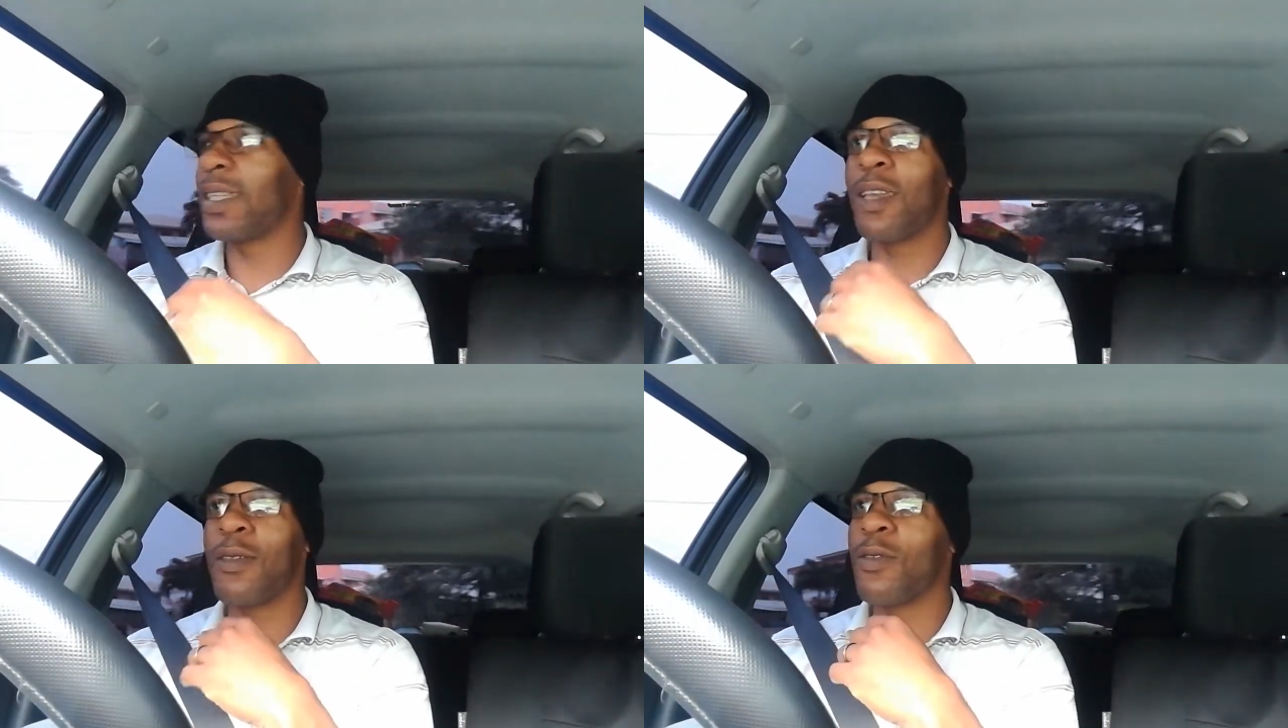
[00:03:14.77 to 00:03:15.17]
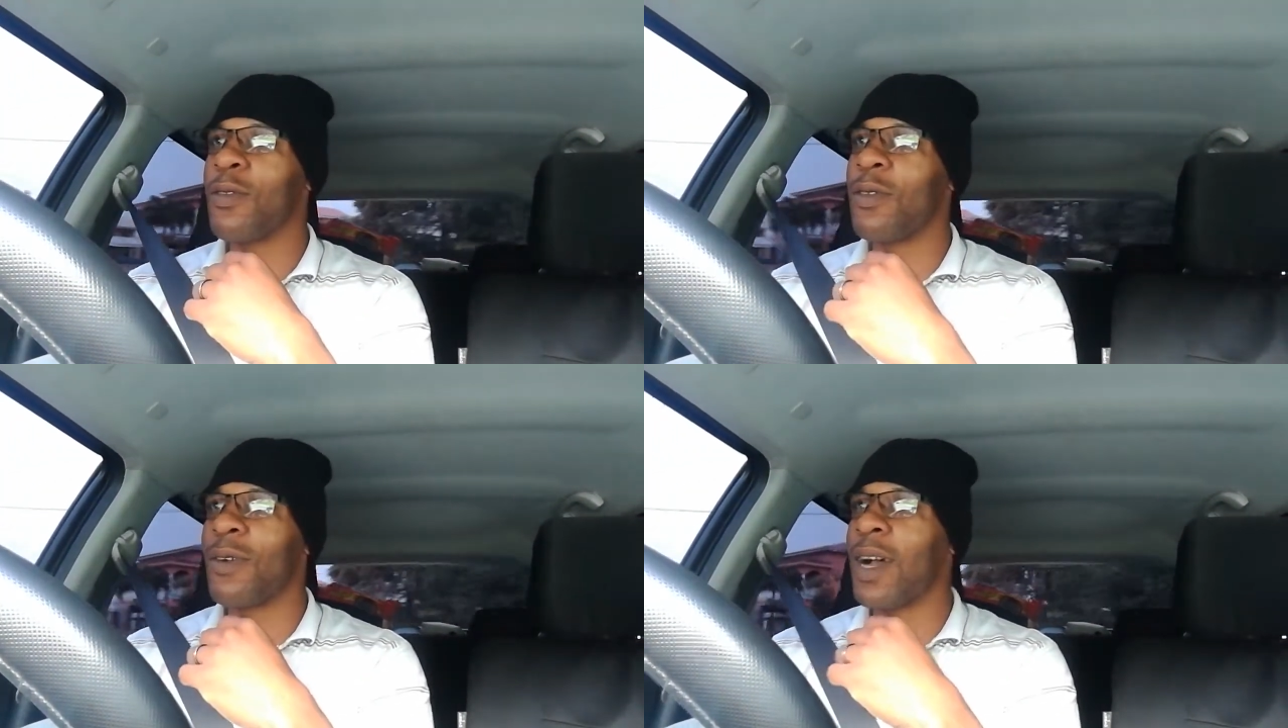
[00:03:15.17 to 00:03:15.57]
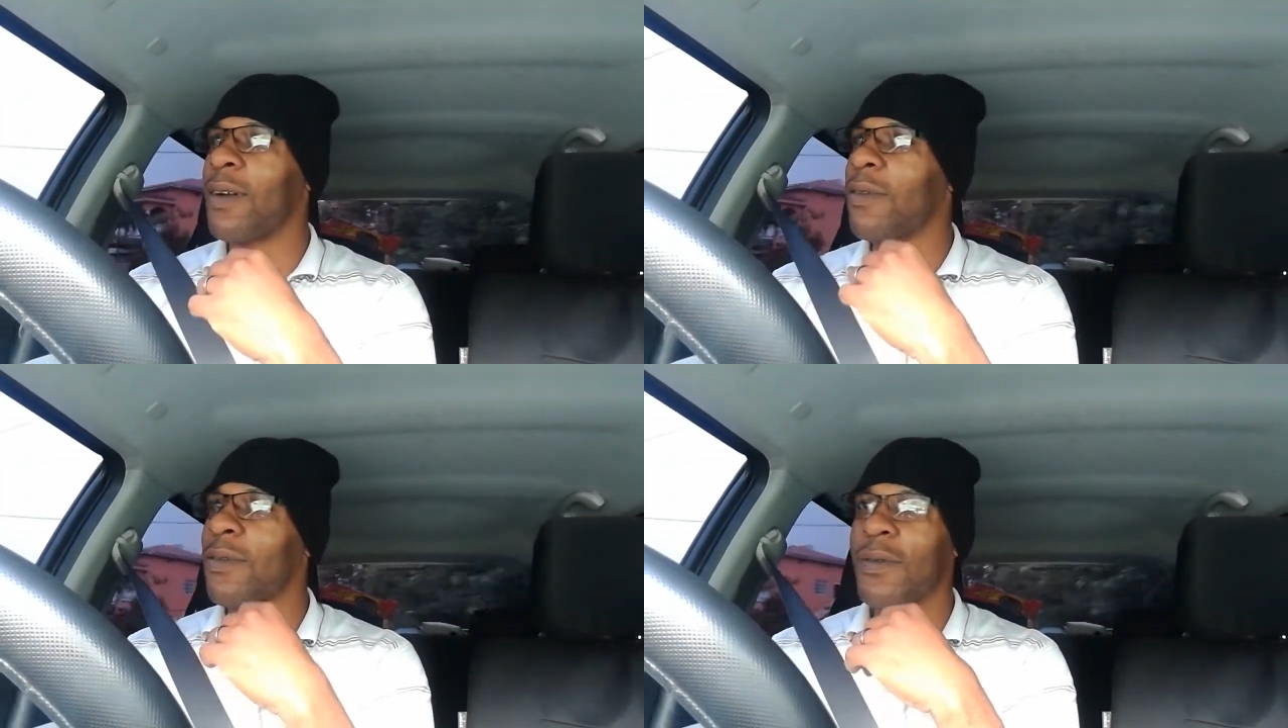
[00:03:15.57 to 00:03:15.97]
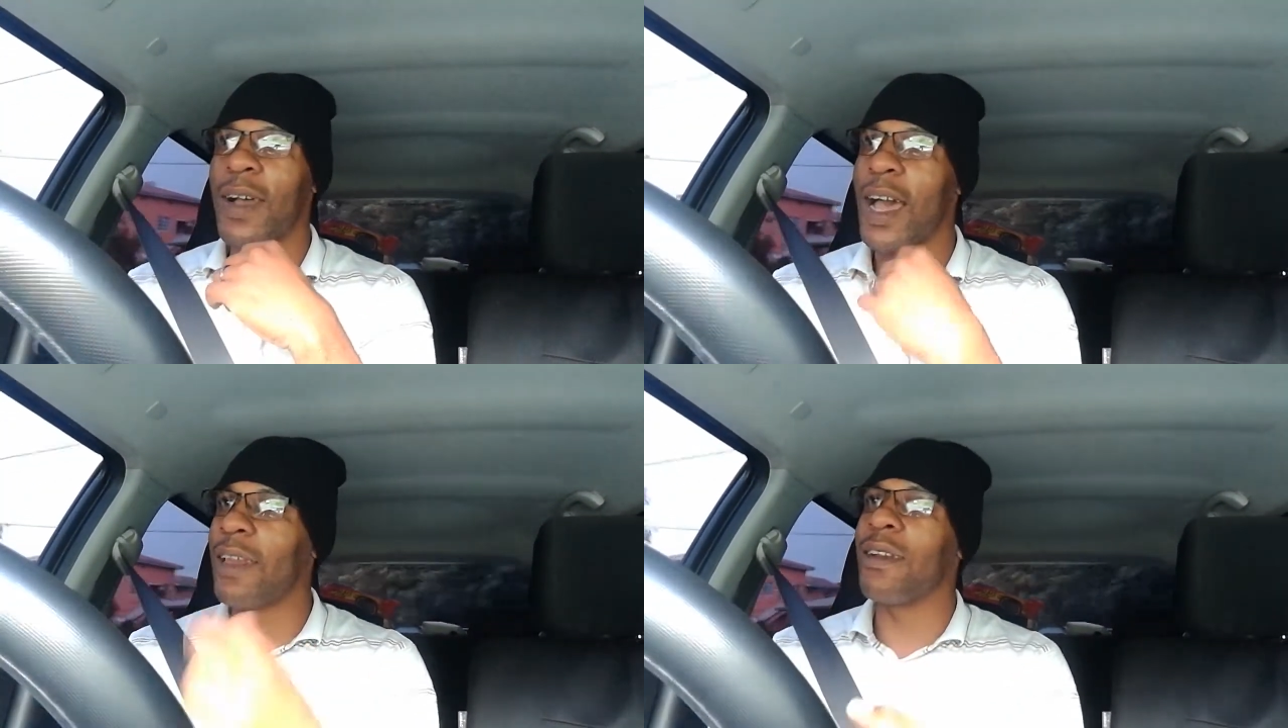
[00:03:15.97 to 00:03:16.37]
I used to have
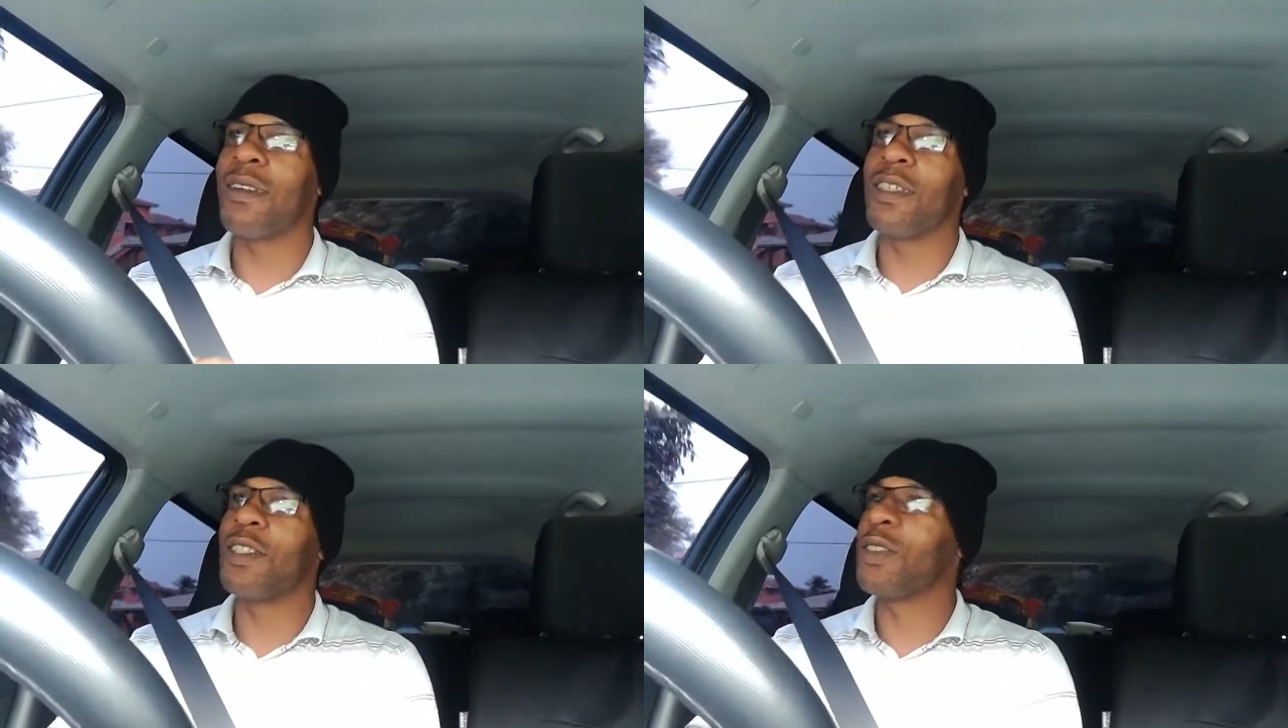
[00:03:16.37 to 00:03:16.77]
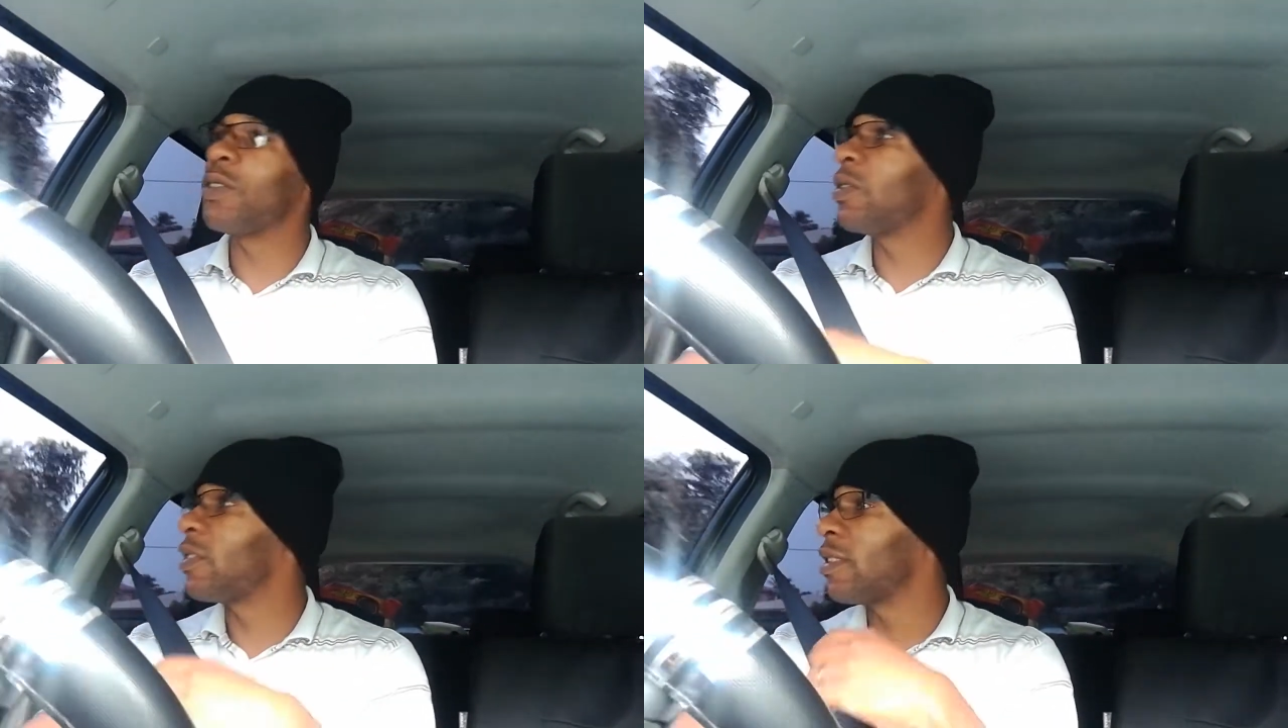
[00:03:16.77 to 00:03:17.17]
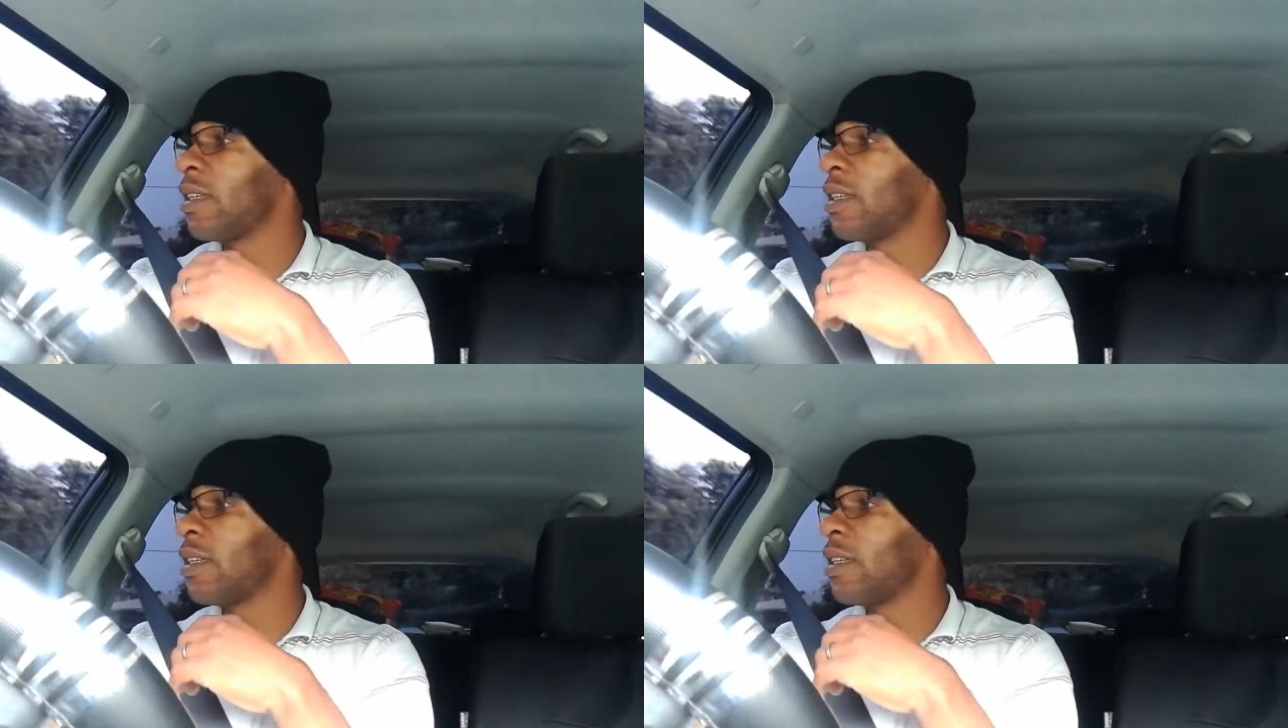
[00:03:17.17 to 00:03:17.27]
idle issues.